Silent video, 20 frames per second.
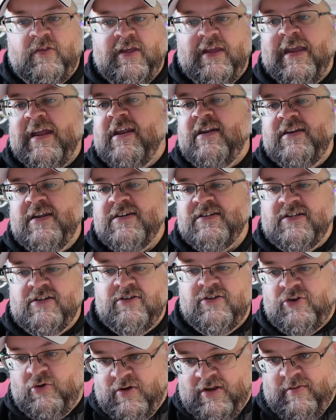in
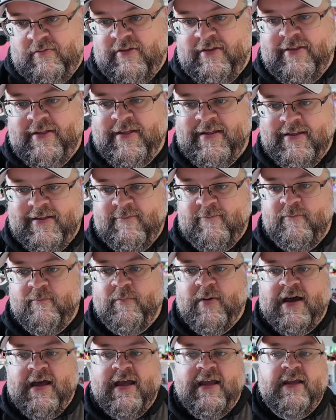addition, you can
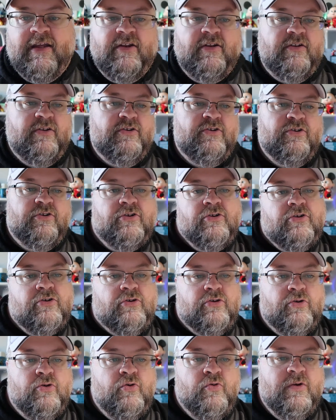buy
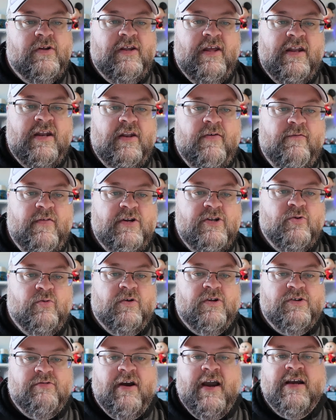2
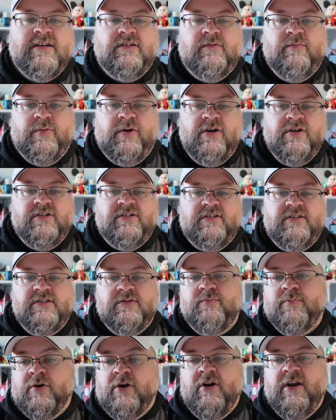individual attraction purchases
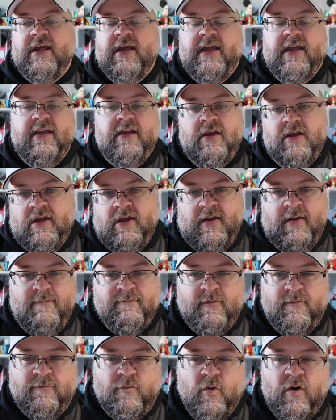per day
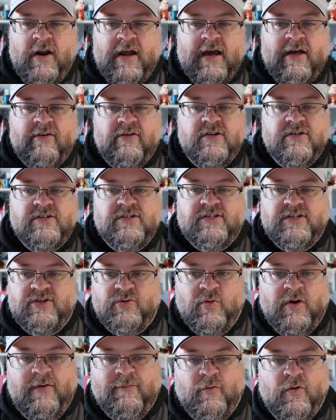for $4 to
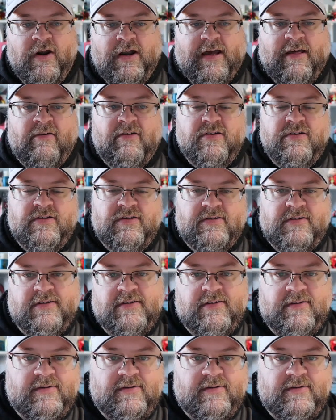$24